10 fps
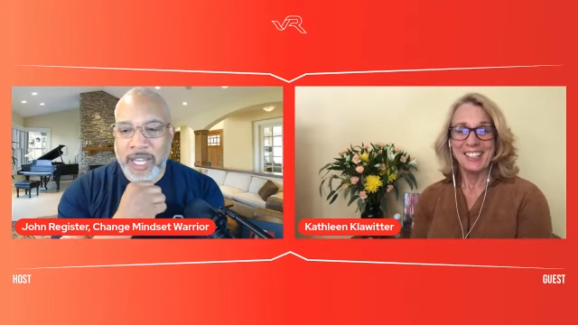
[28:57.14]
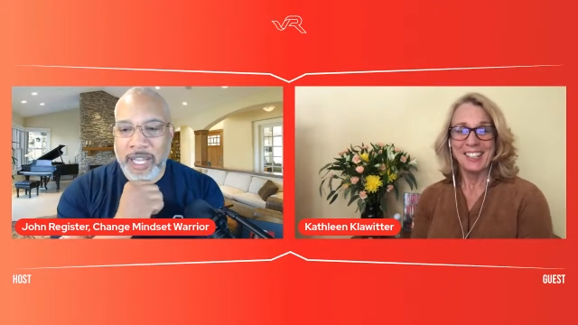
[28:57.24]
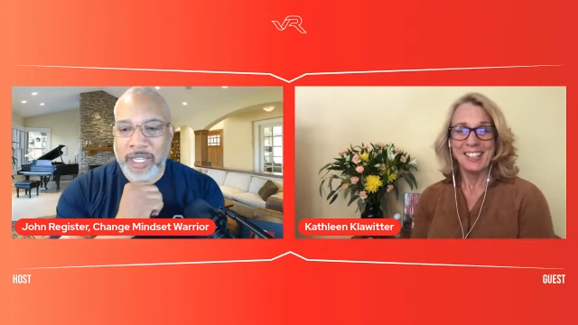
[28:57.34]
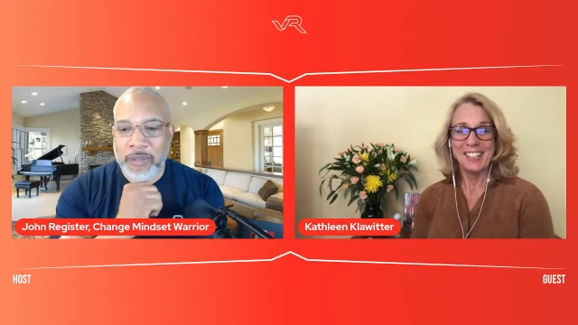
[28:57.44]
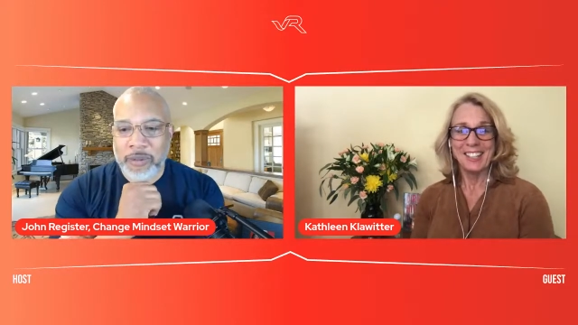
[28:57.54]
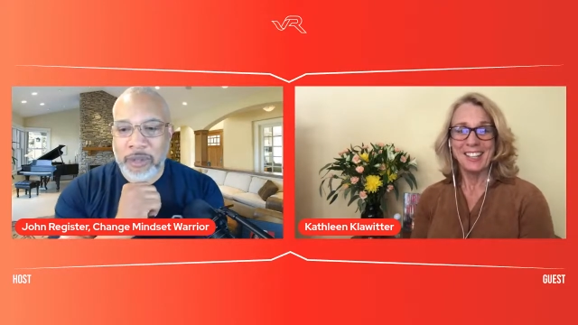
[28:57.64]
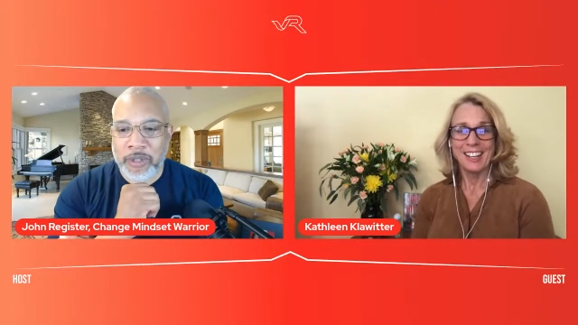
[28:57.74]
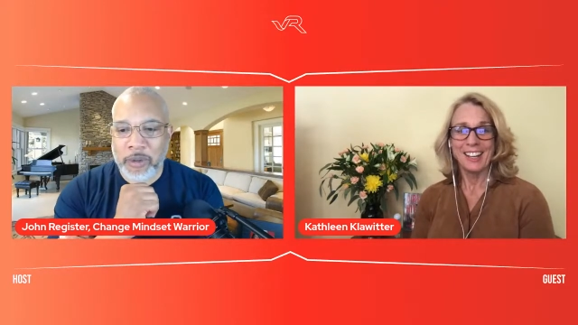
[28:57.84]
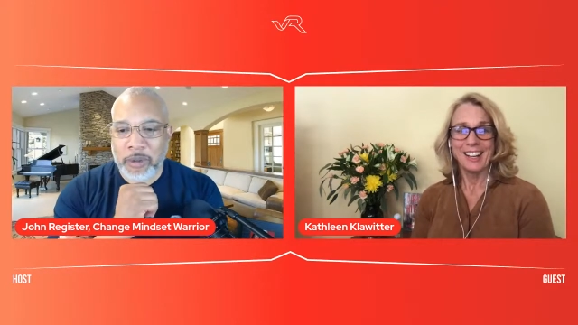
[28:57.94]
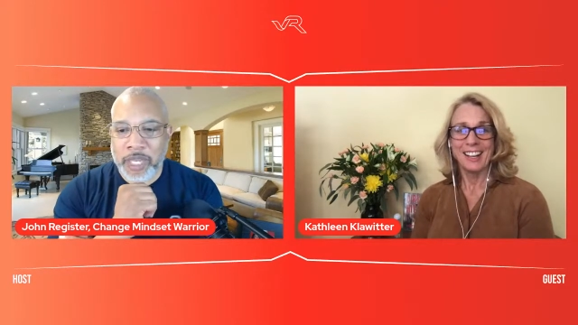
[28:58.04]
Speaker 1: I, I, uh,
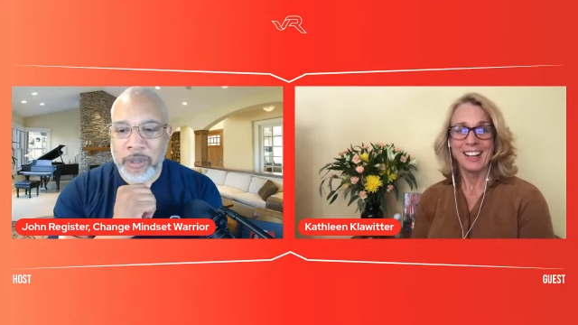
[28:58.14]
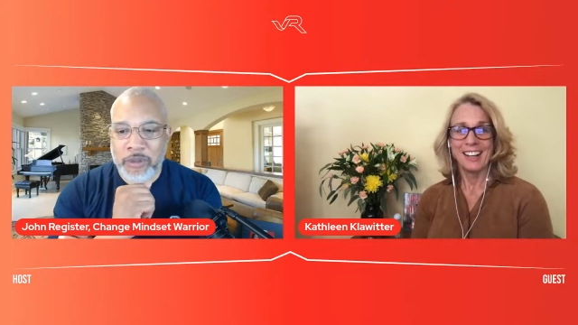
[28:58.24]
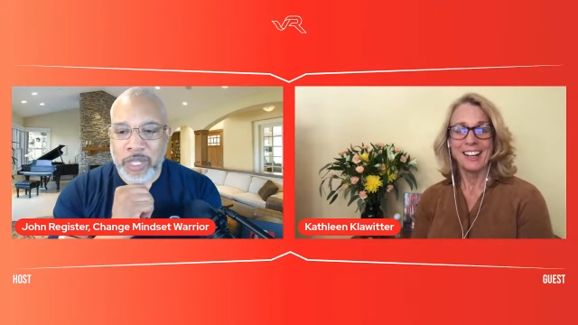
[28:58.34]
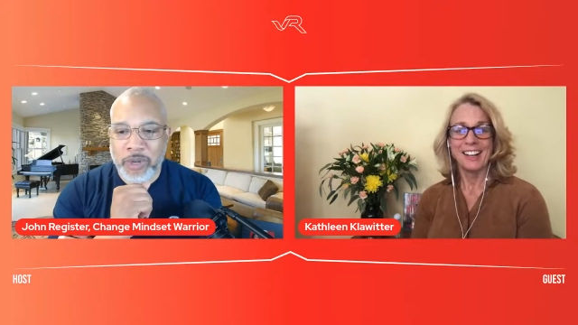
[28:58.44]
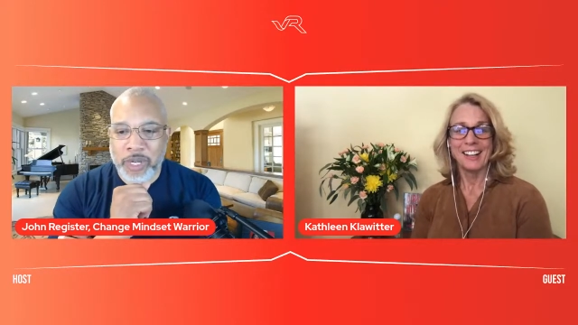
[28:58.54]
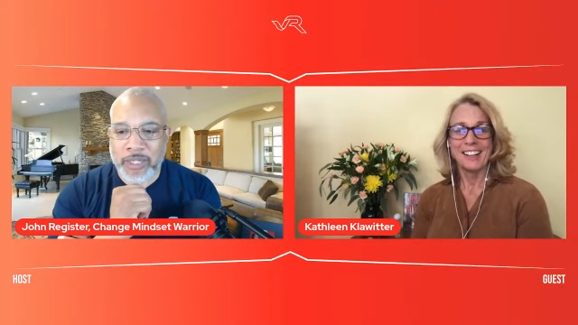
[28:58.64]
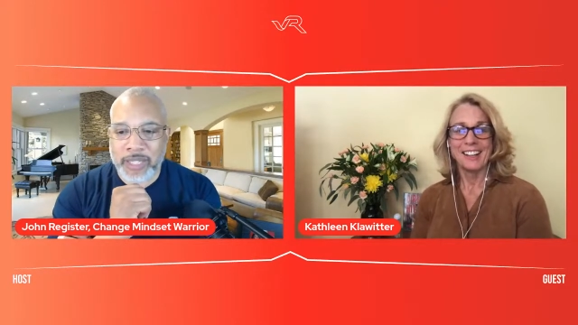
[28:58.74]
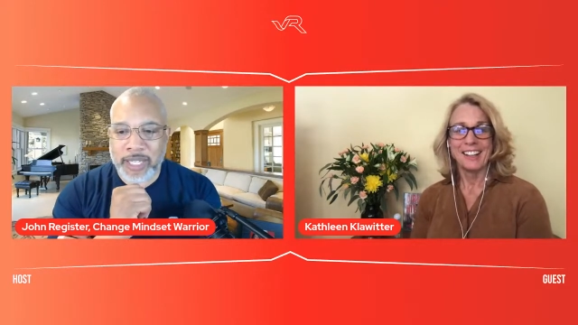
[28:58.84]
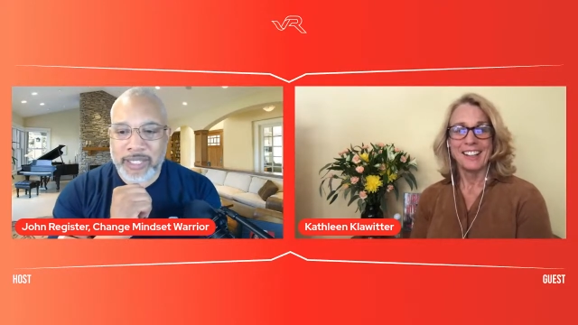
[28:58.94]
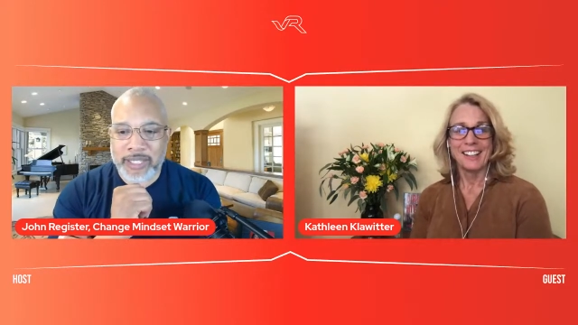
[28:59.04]
you know, again, I try to
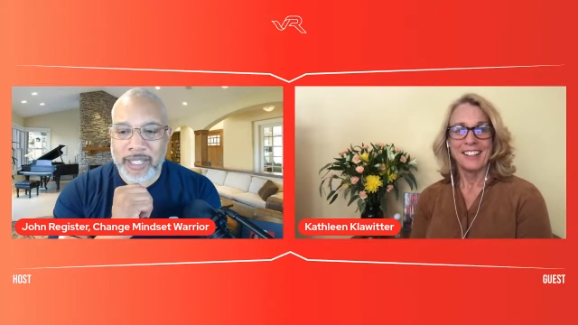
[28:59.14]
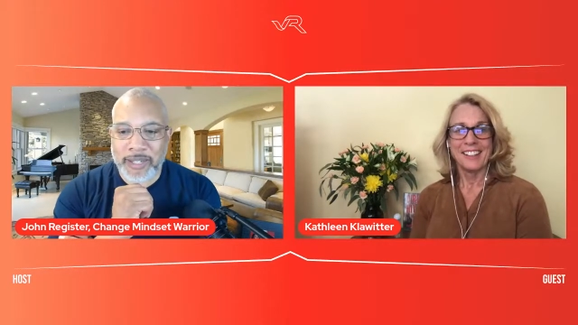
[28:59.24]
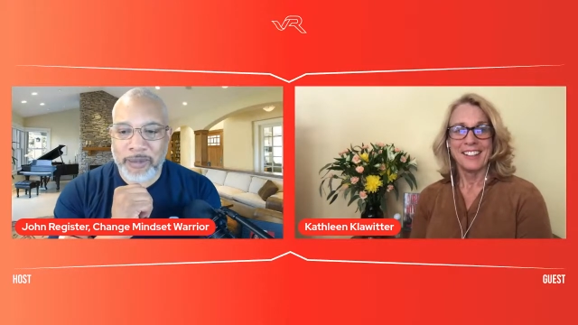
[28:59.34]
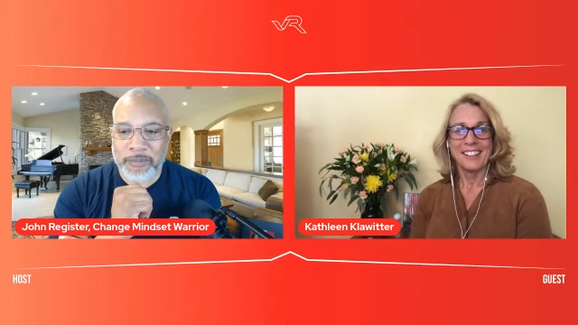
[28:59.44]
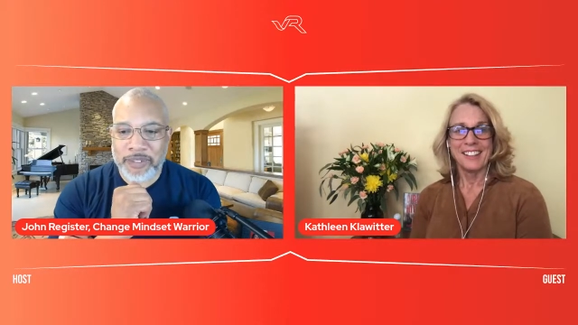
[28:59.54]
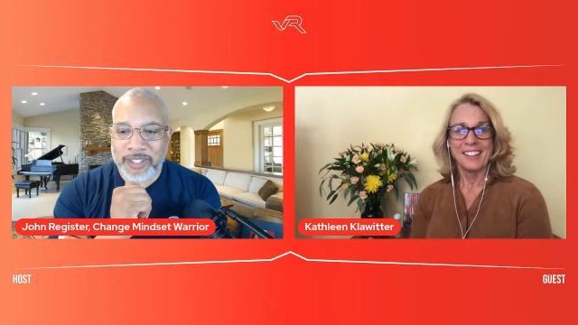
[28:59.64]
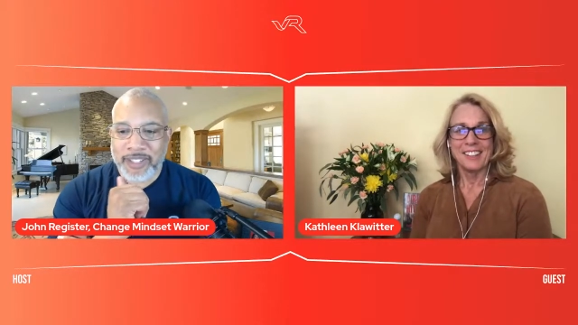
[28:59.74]
look at, um,